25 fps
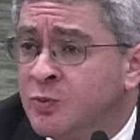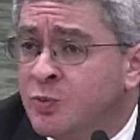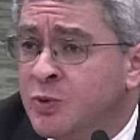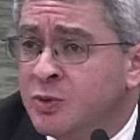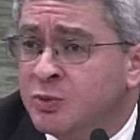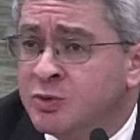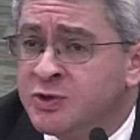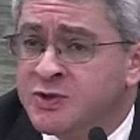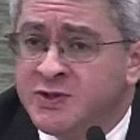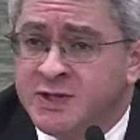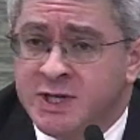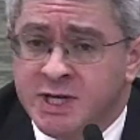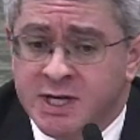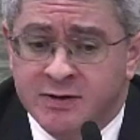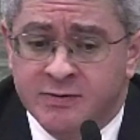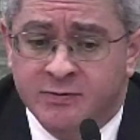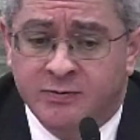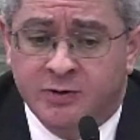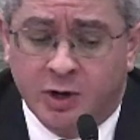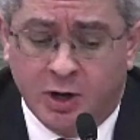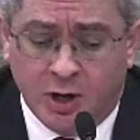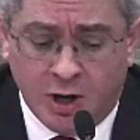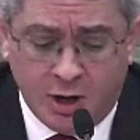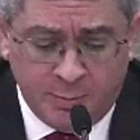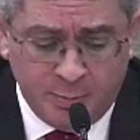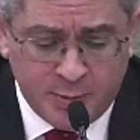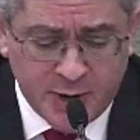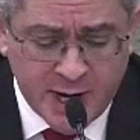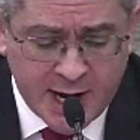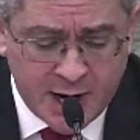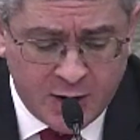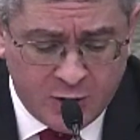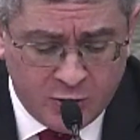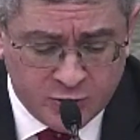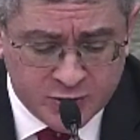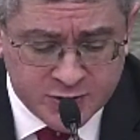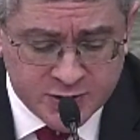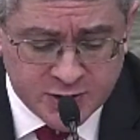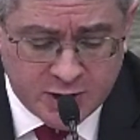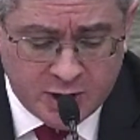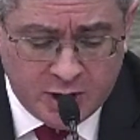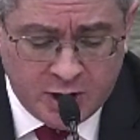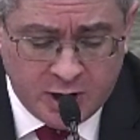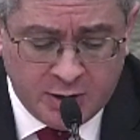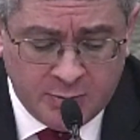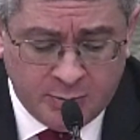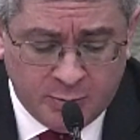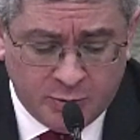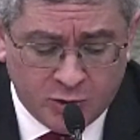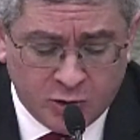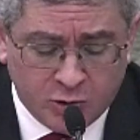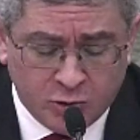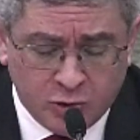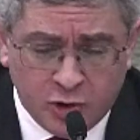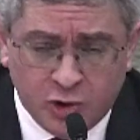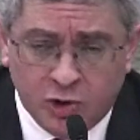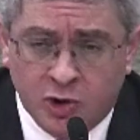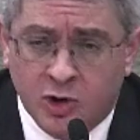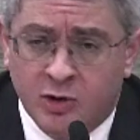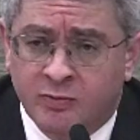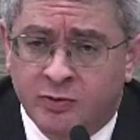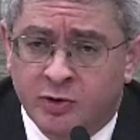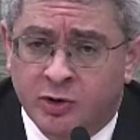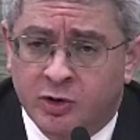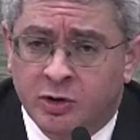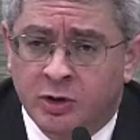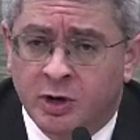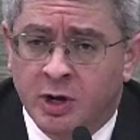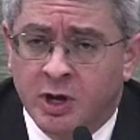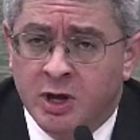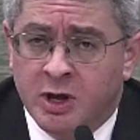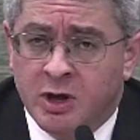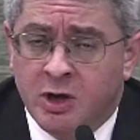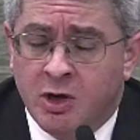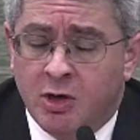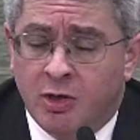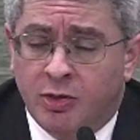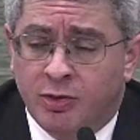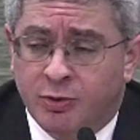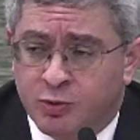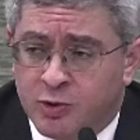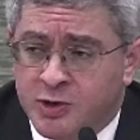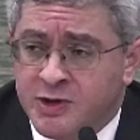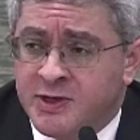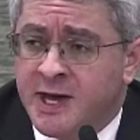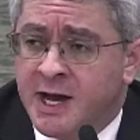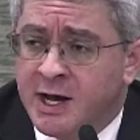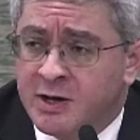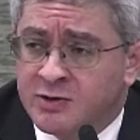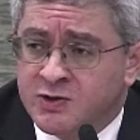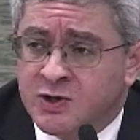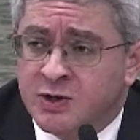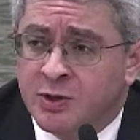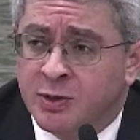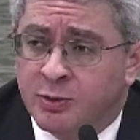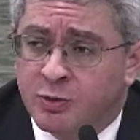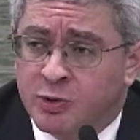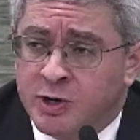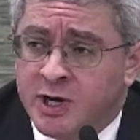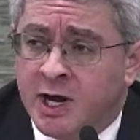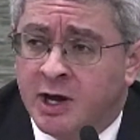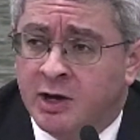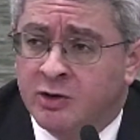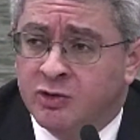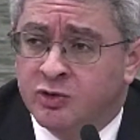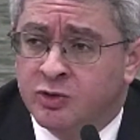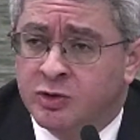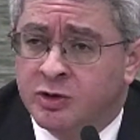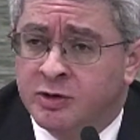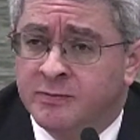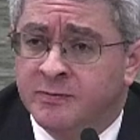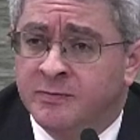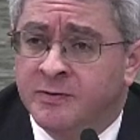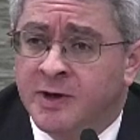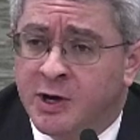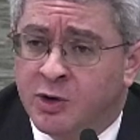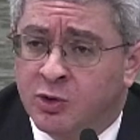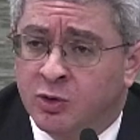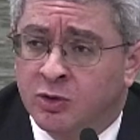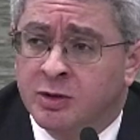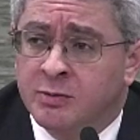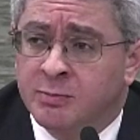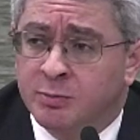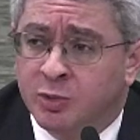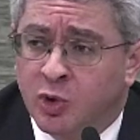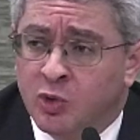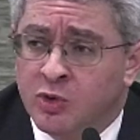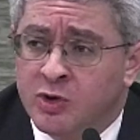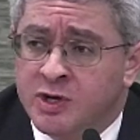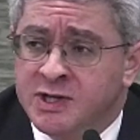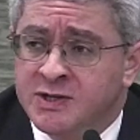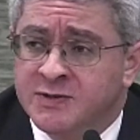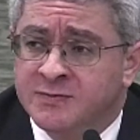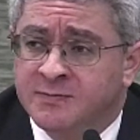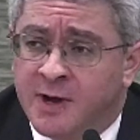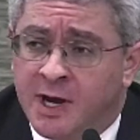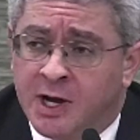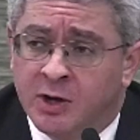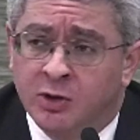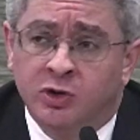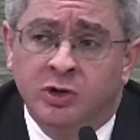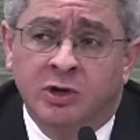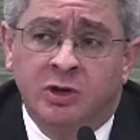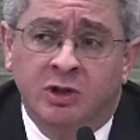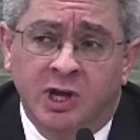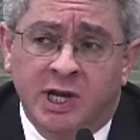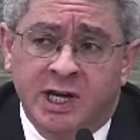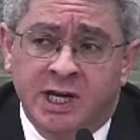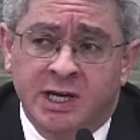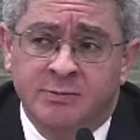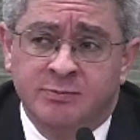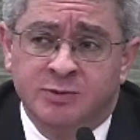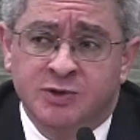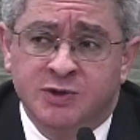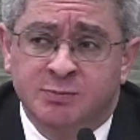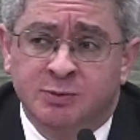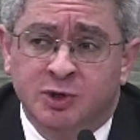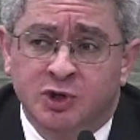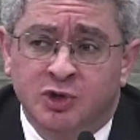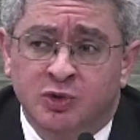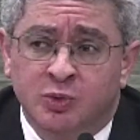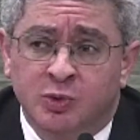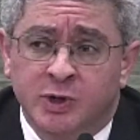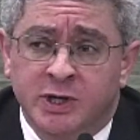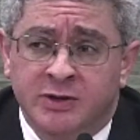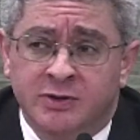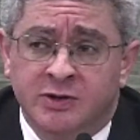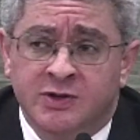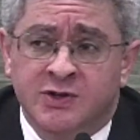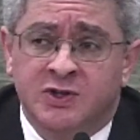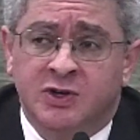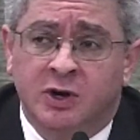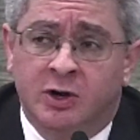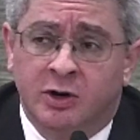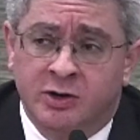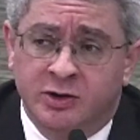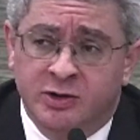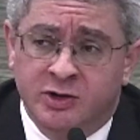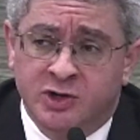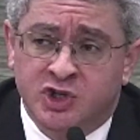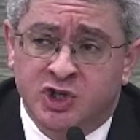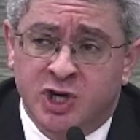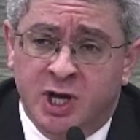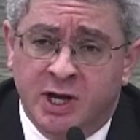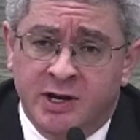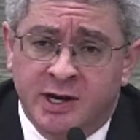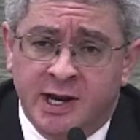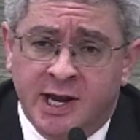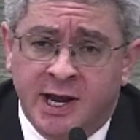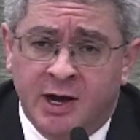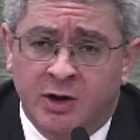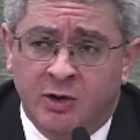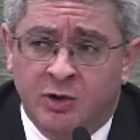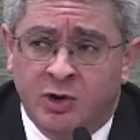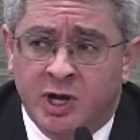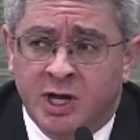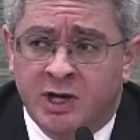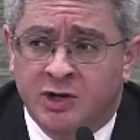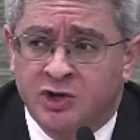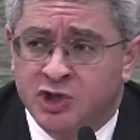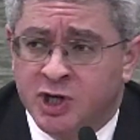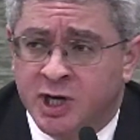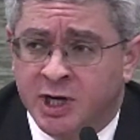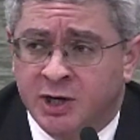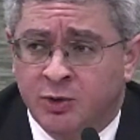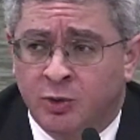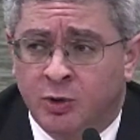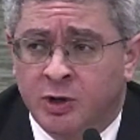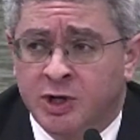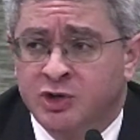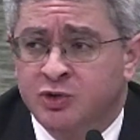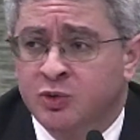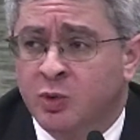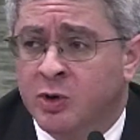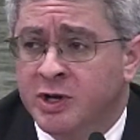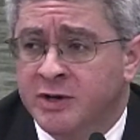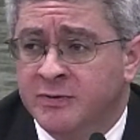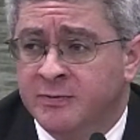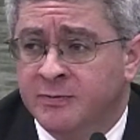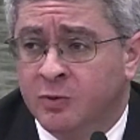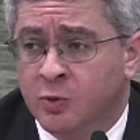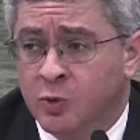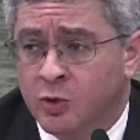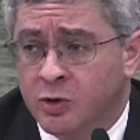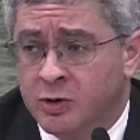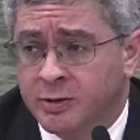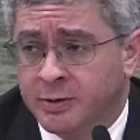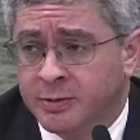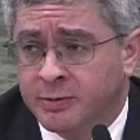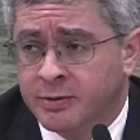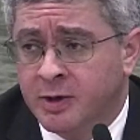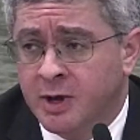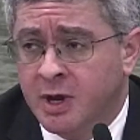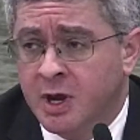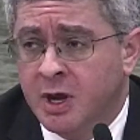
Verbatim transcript: we received about a um, little over three thousand three hundred federal employees filed claims between the start of the shutdown and January twenty-fourth.